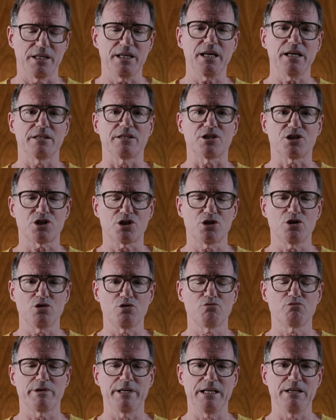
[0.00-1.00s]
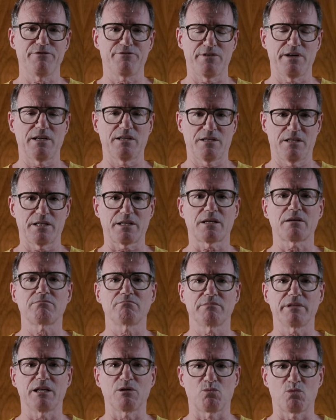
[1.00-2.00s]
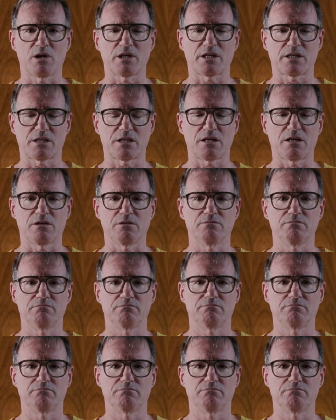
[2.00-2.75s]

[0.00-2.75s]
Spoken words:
yeah, the shoe really felt like it wanted to go.